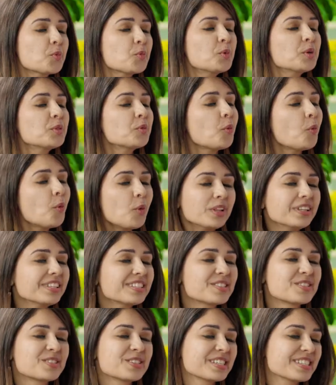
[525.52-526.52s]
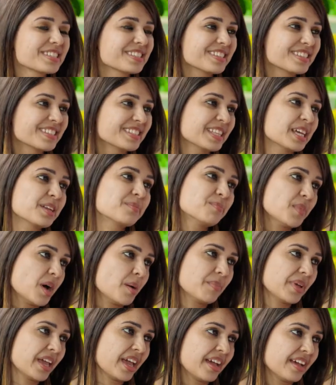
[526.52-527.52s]
With all the stresses that
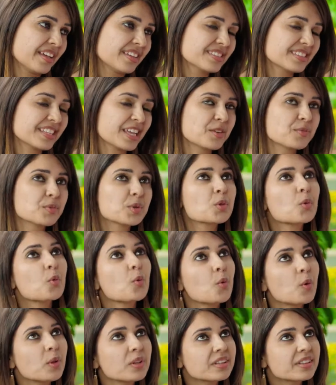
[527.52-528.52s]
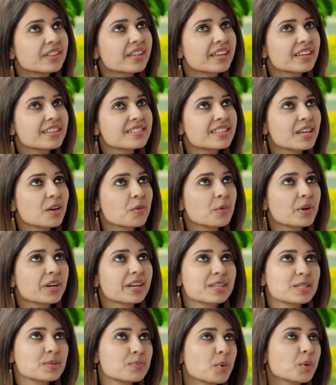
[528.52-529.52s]
mum has, and with all the things that we're
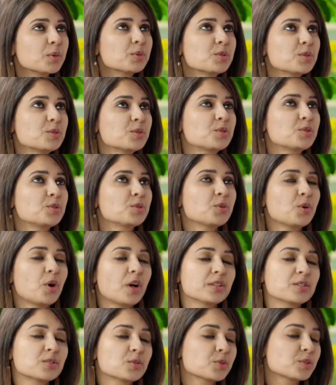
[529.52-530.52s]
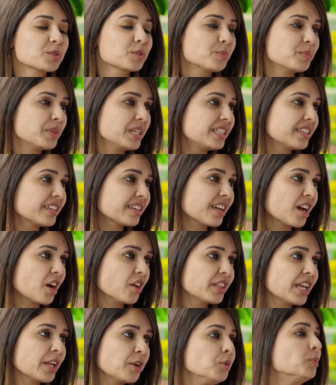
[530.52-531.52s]
exposed to on social media
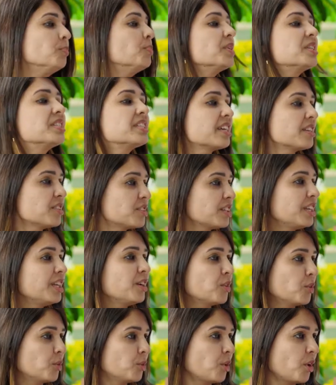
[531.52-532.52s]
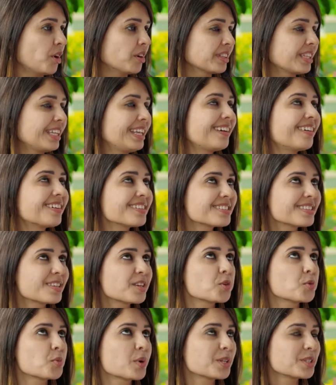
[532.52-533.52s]
now that could potentially go wrong, the last
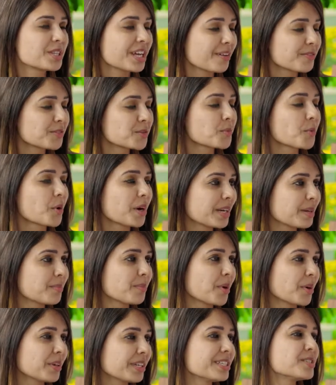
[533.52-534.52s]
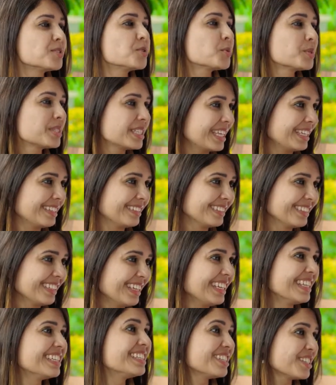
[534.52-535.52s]
thing you want to have to worry about is your skin
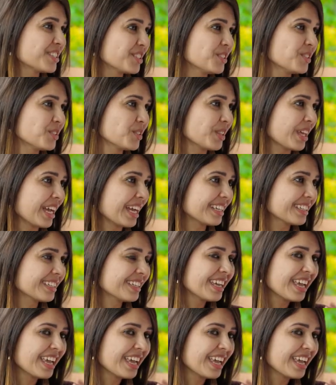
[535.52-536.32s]
in addition to that.